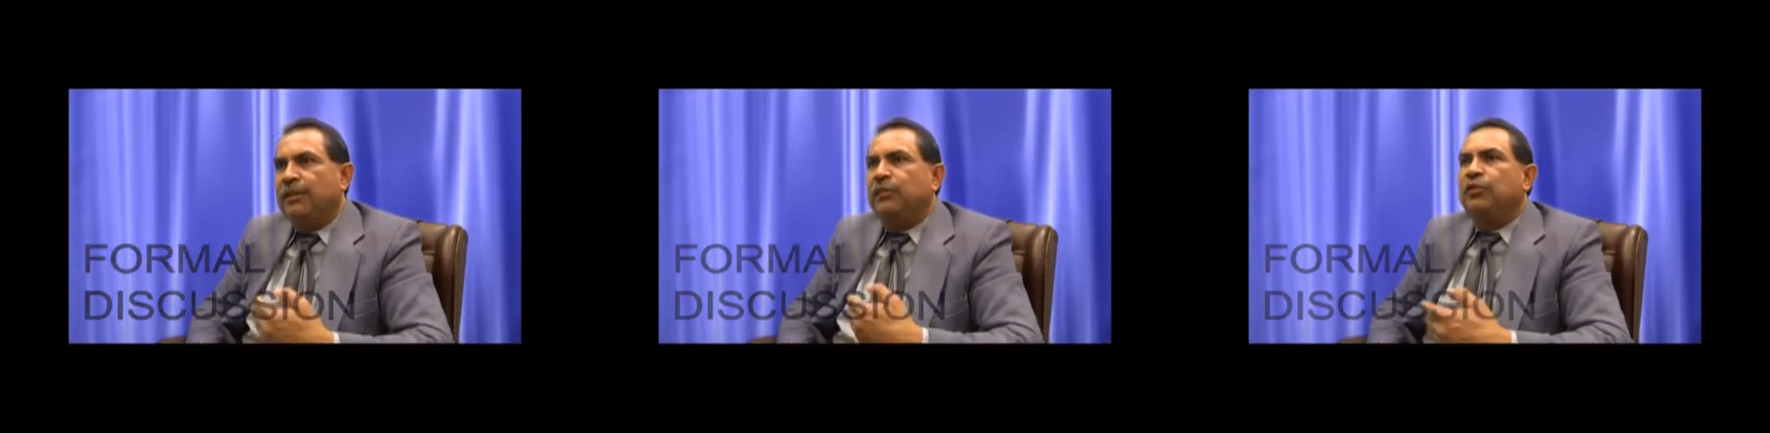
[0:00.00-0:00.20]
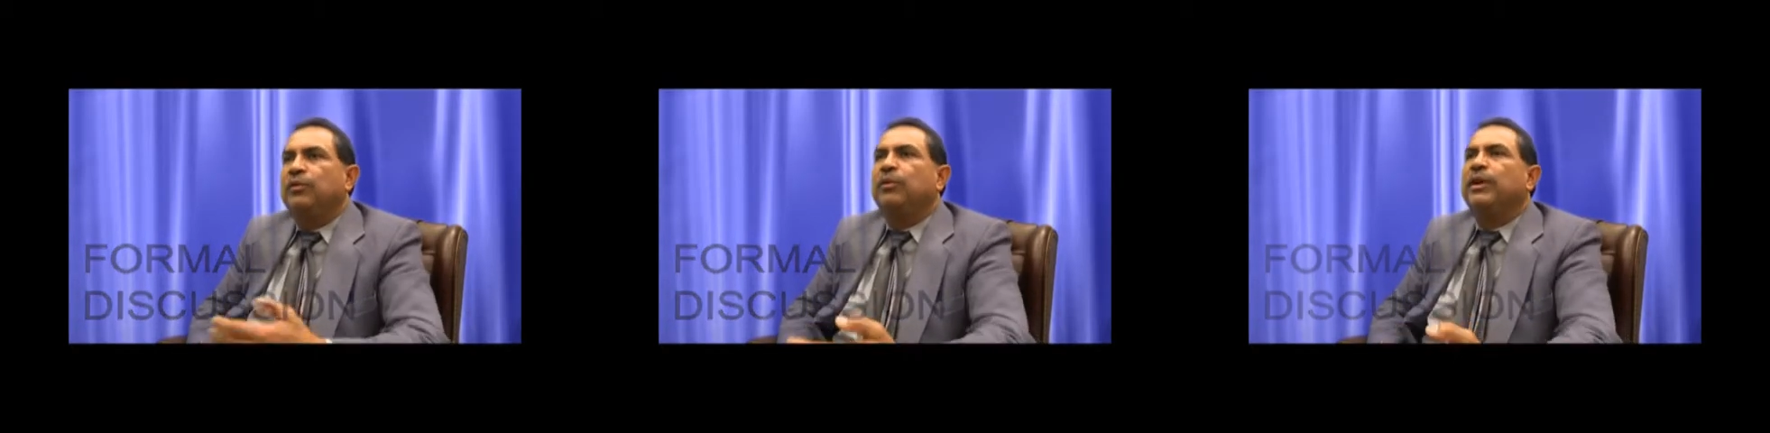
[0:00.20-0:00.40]
a
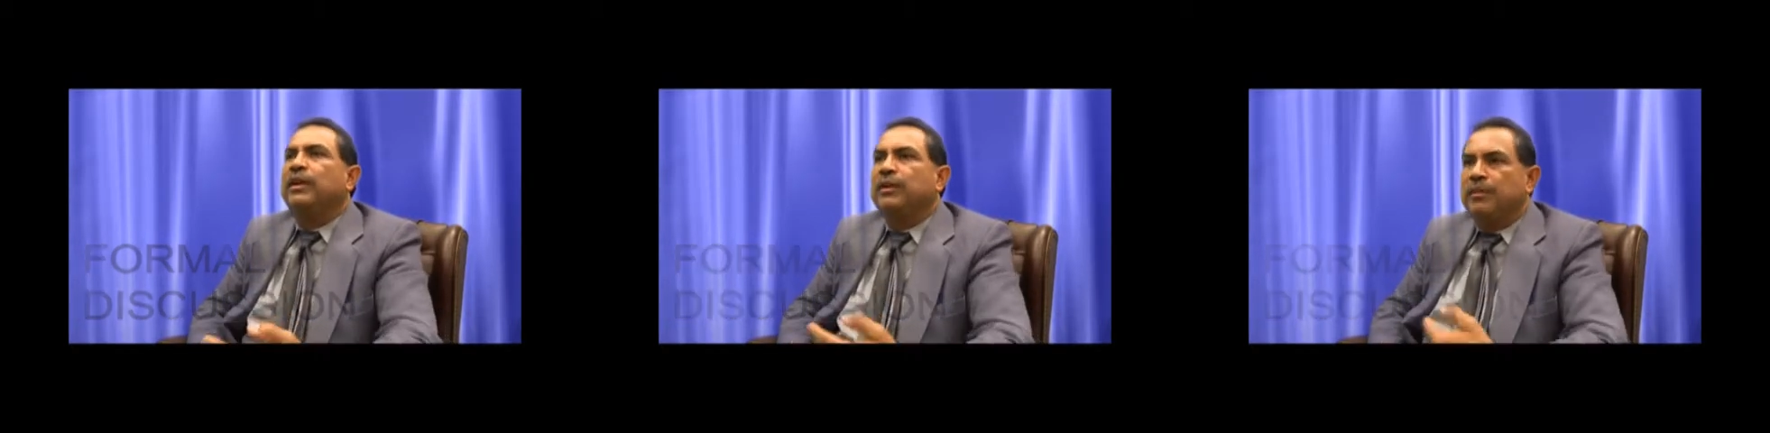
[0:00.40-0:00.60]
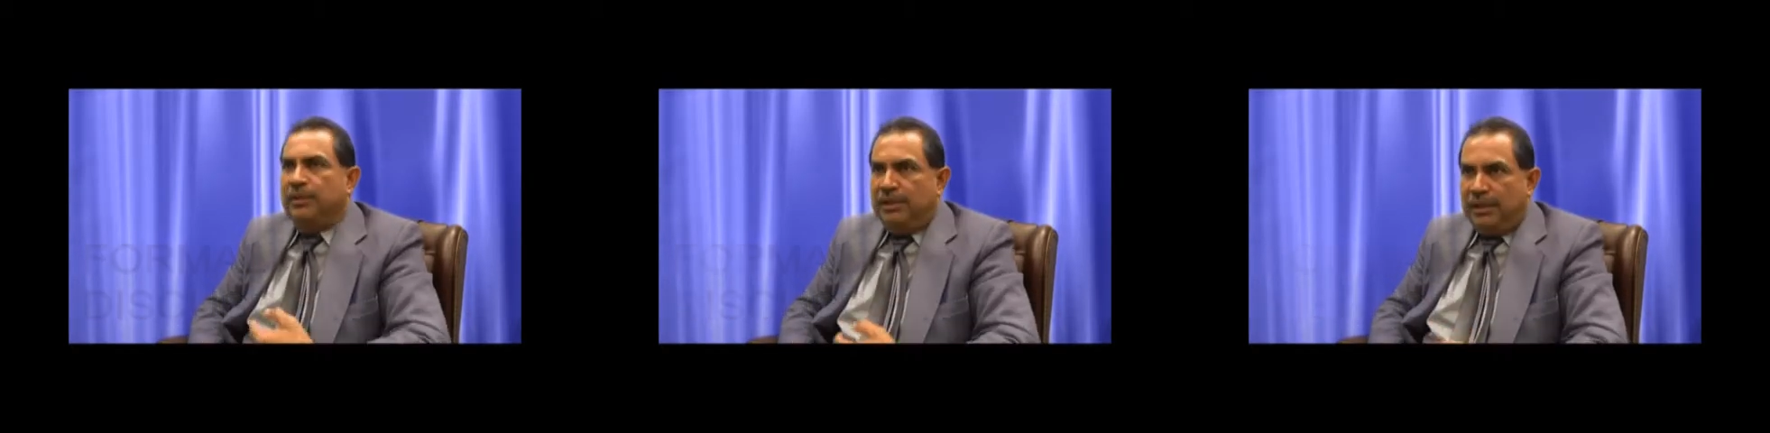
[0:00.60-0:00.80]
two-way
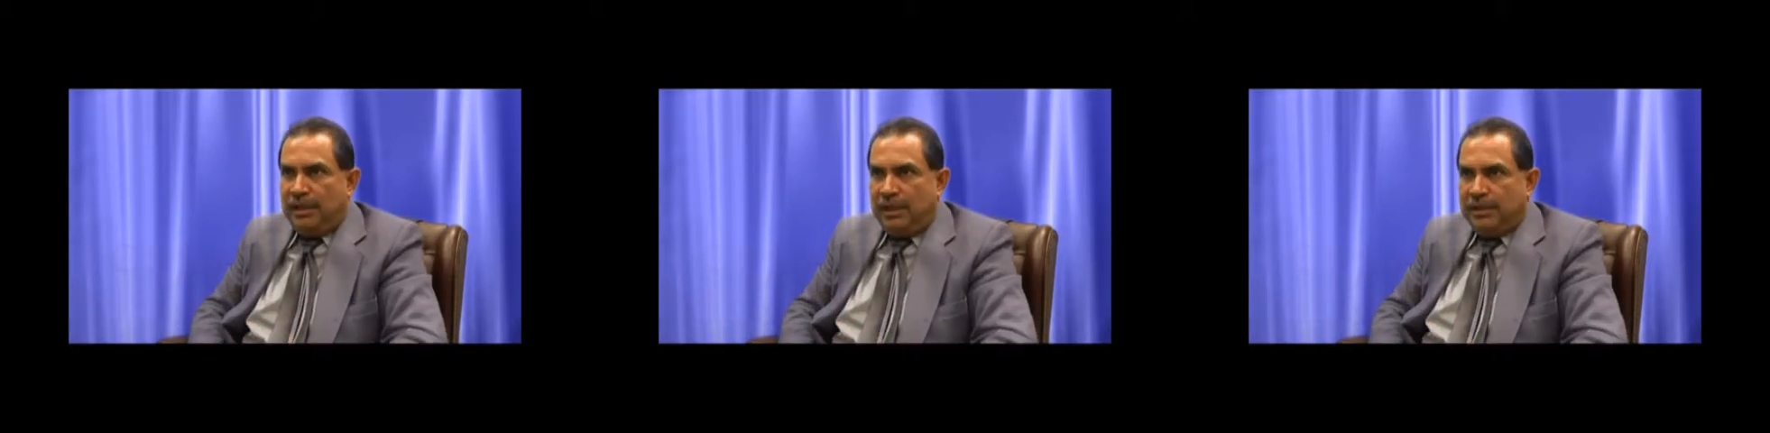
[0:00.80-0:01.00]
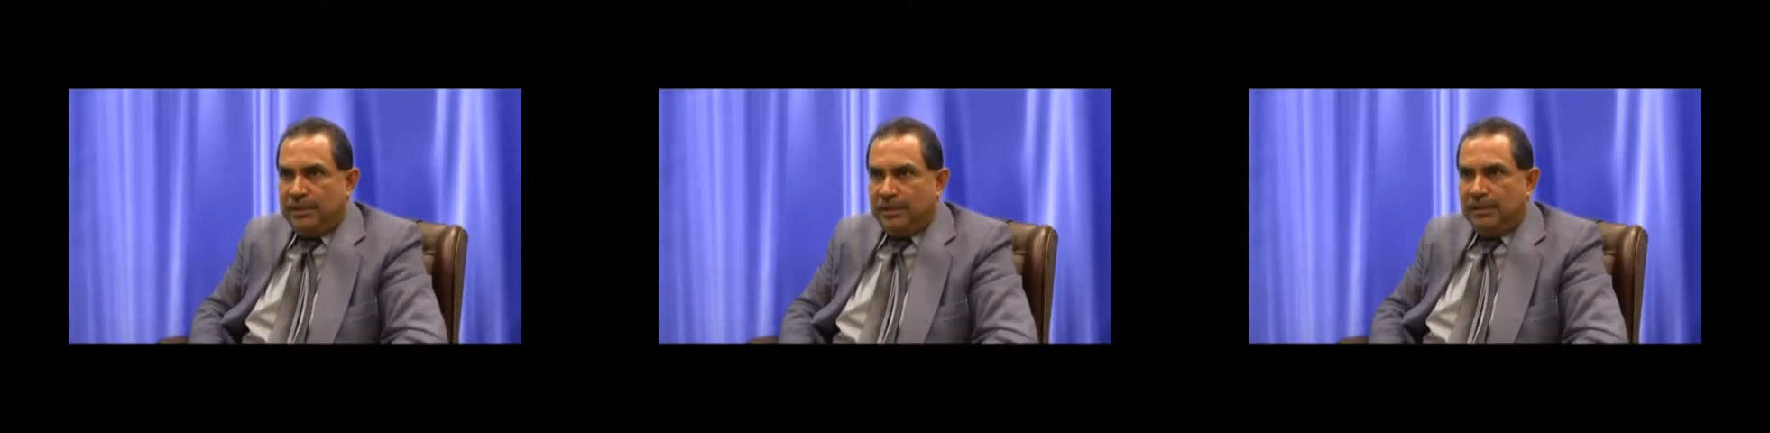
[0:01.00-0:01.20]

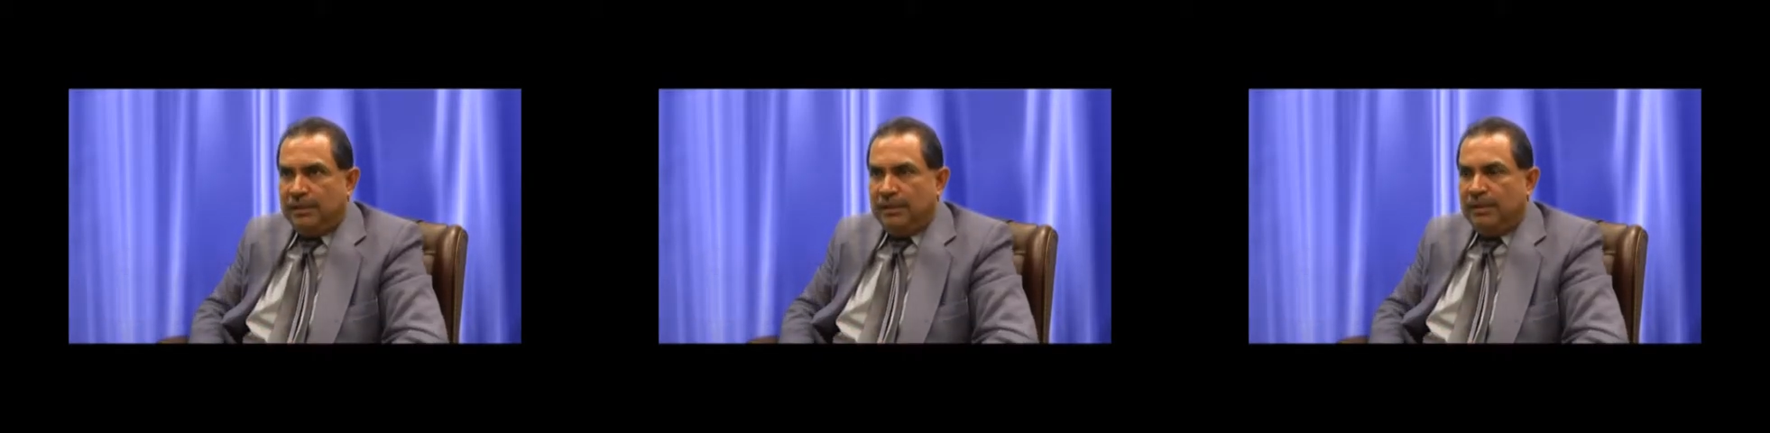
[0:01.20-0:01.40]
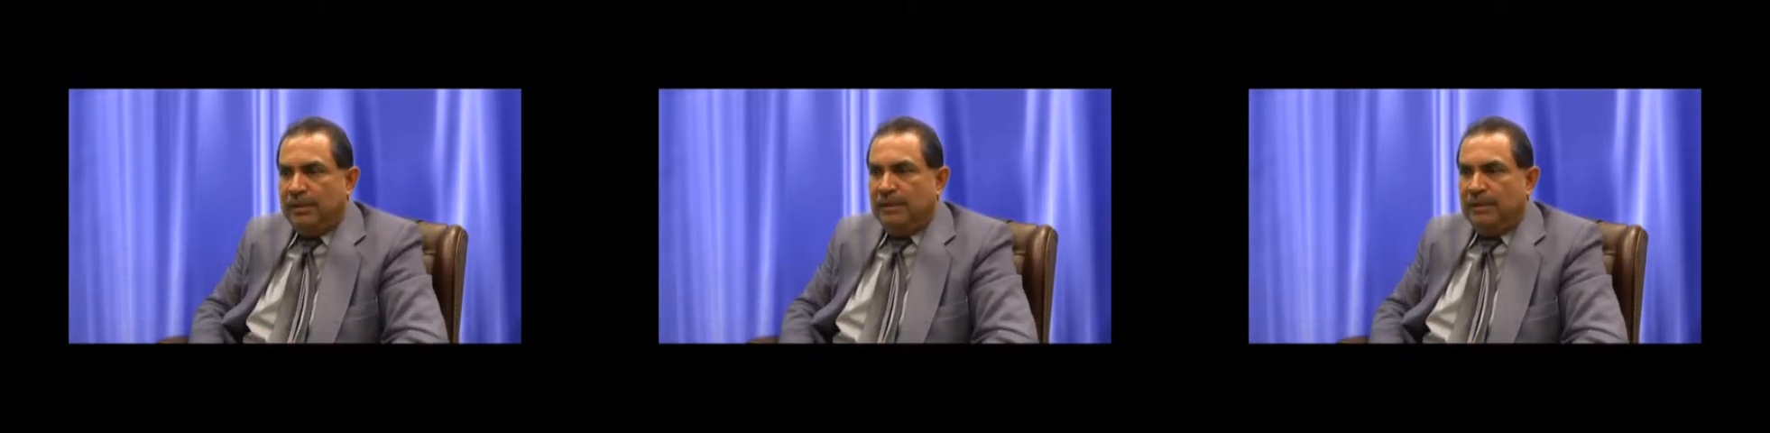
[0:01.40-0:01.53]
communication,